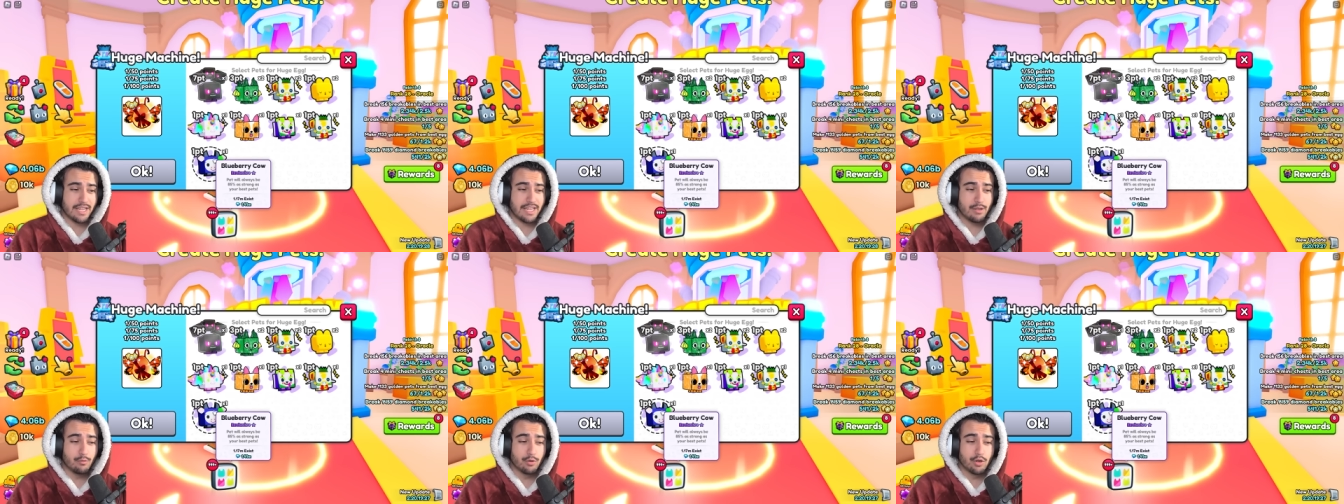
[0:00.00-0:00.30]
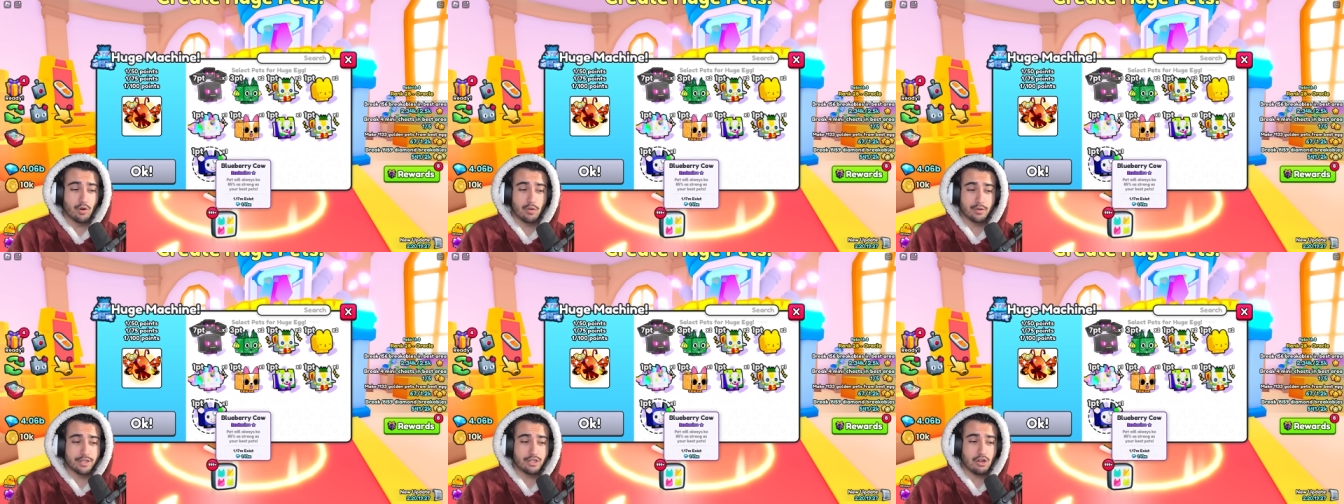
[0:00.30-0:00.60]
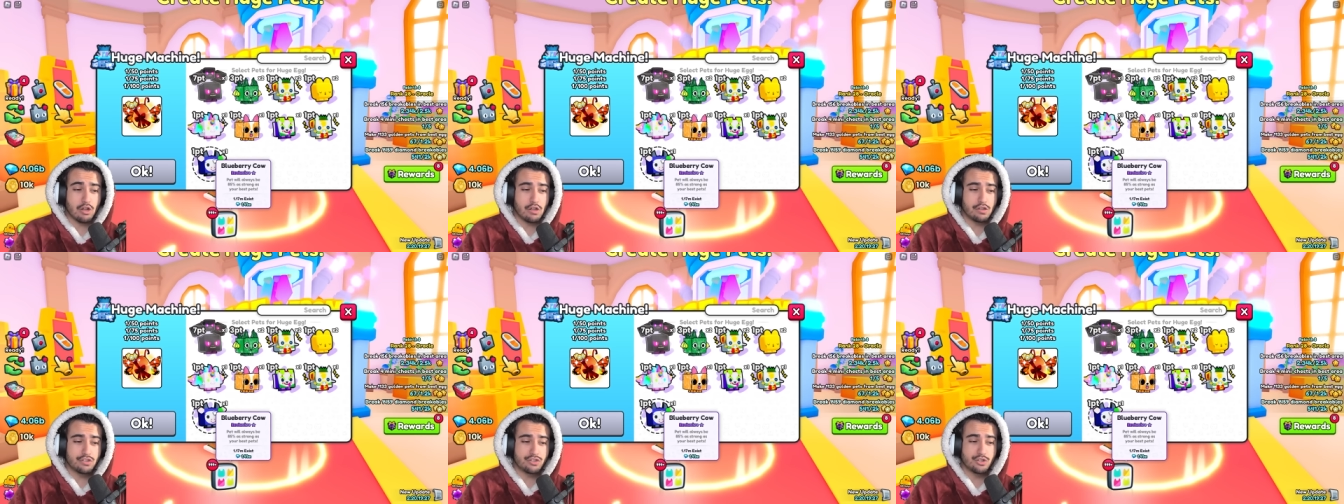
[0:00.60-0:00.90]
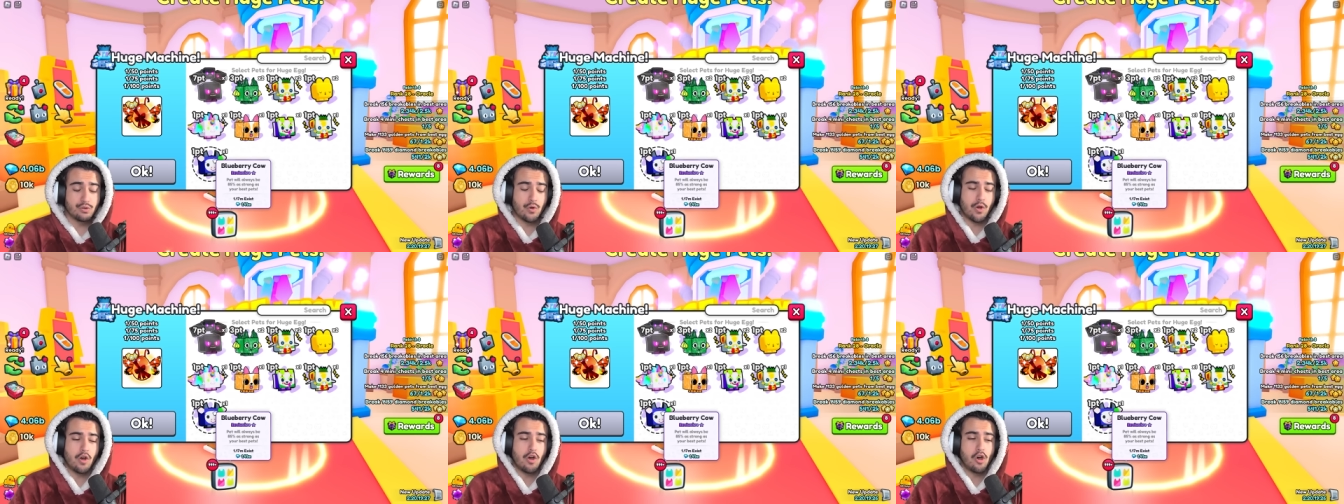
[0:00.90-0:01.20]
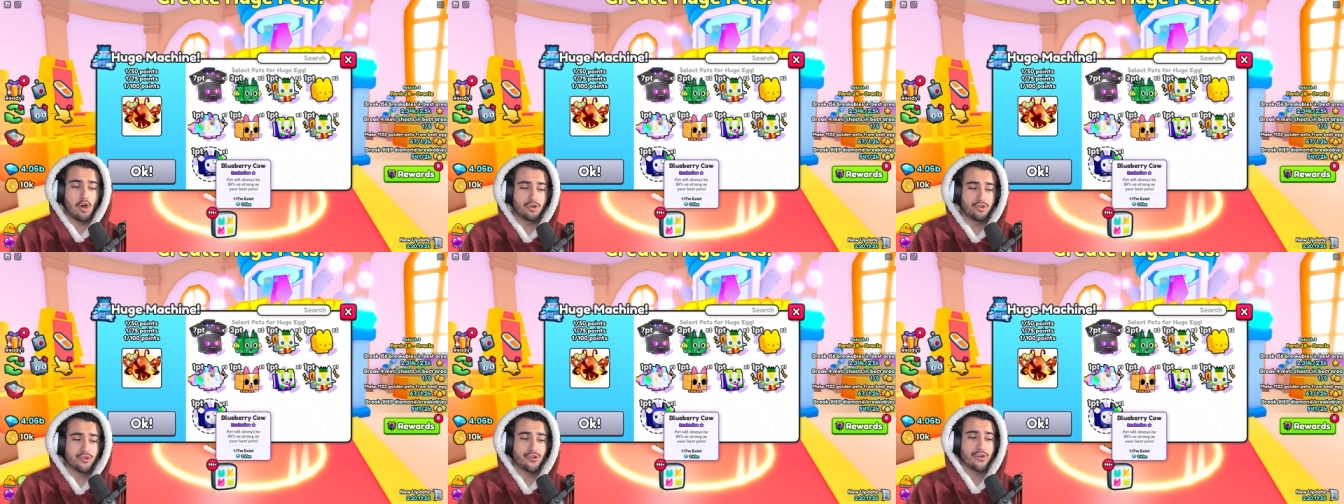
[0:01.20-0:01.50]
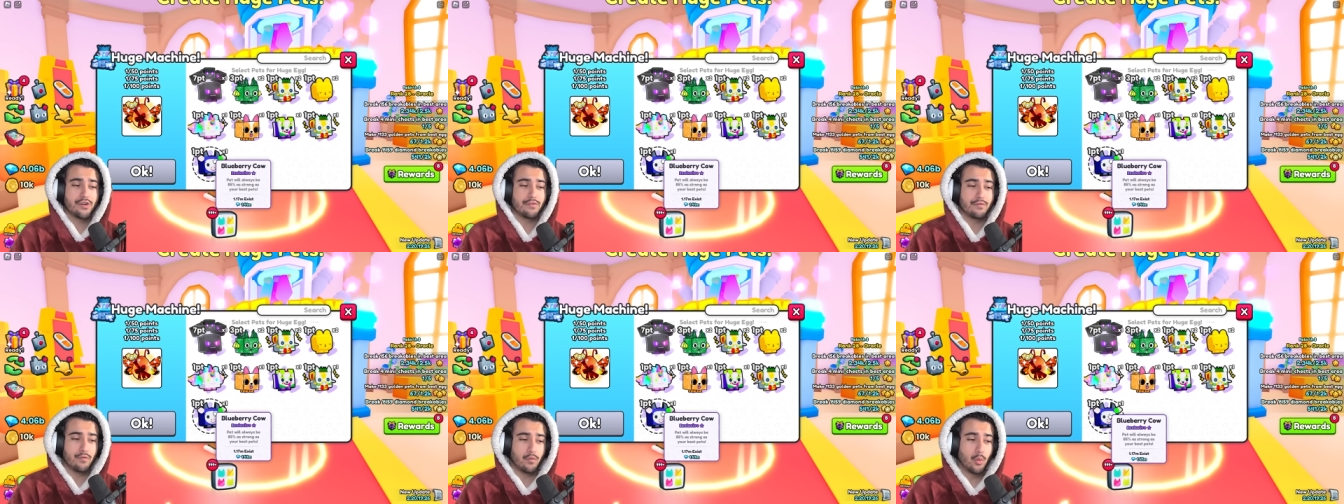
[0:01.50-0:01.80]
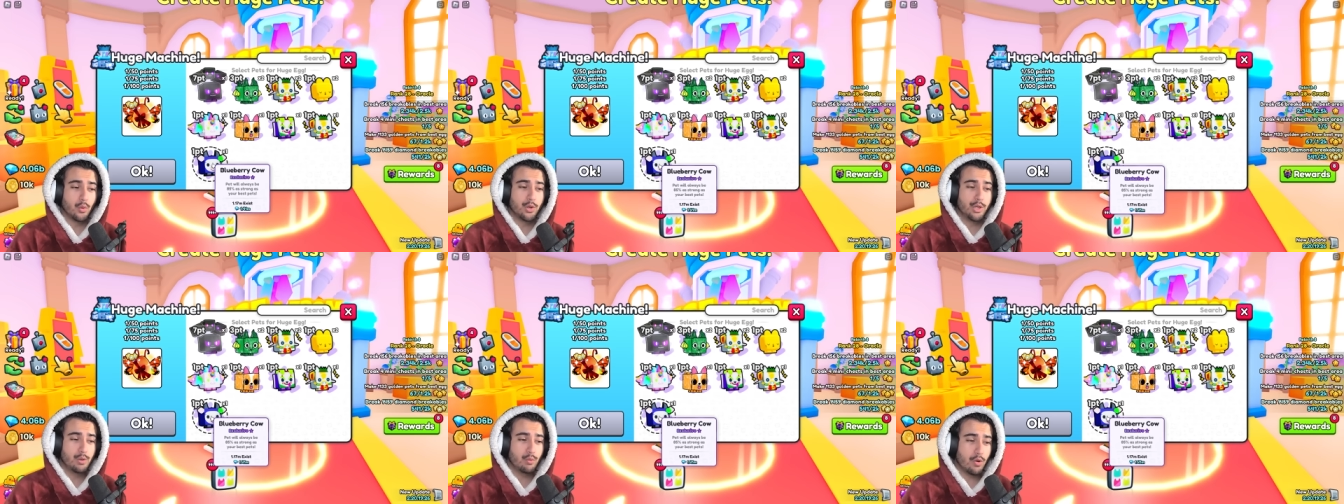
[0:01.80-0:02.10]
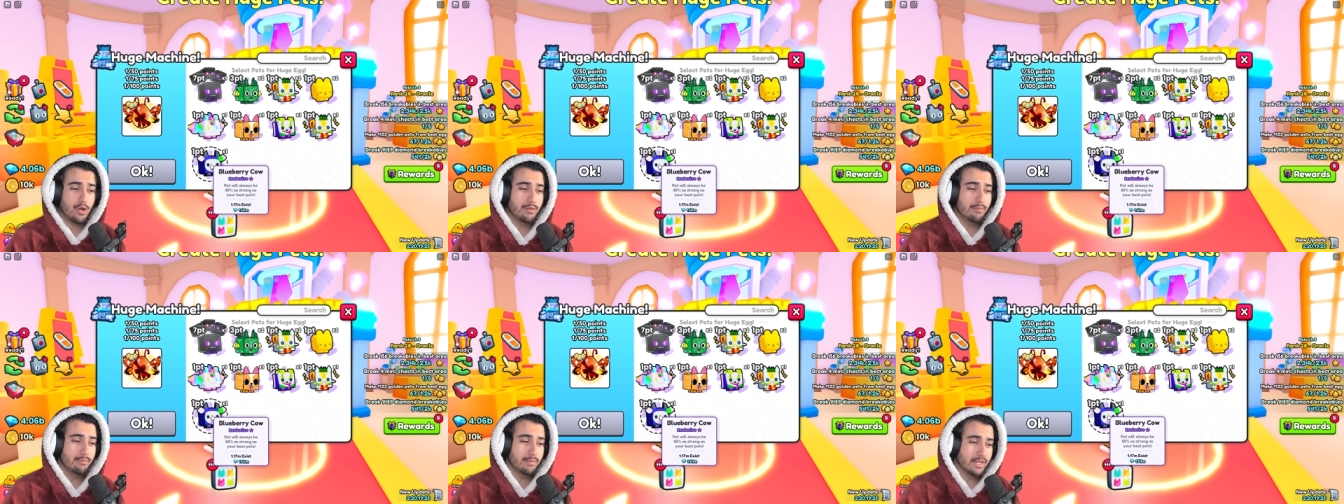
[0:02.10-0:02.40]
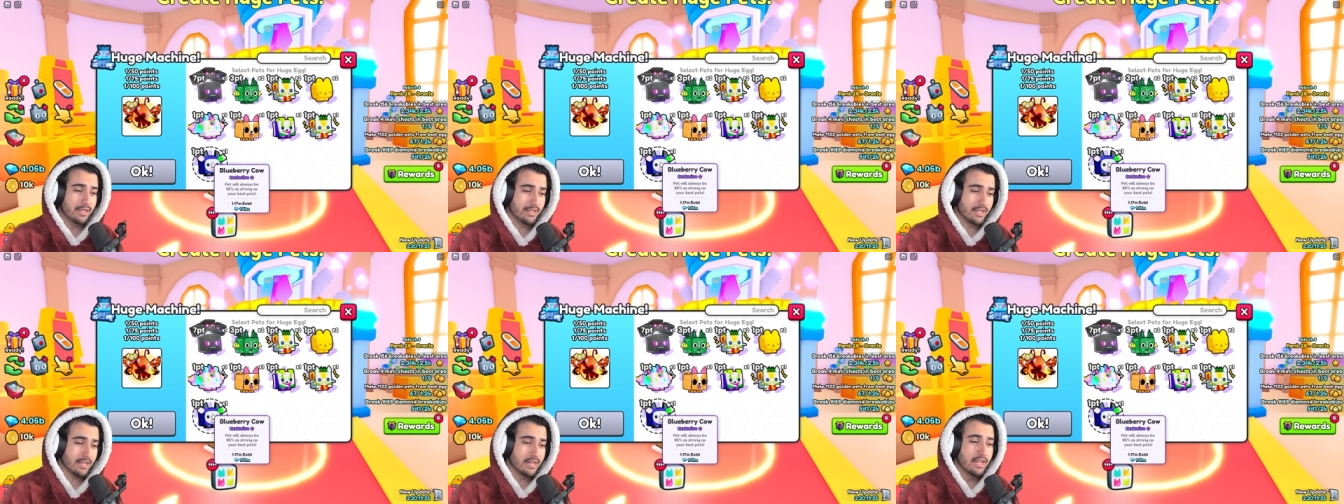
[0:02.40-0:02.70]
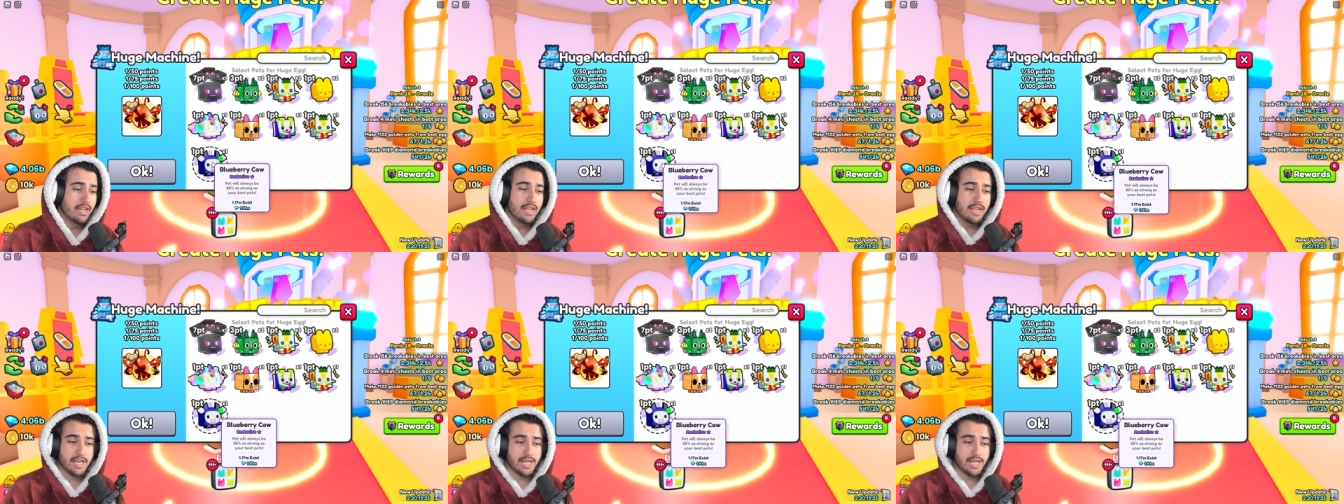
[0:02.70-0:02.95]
It would only cost you 141 million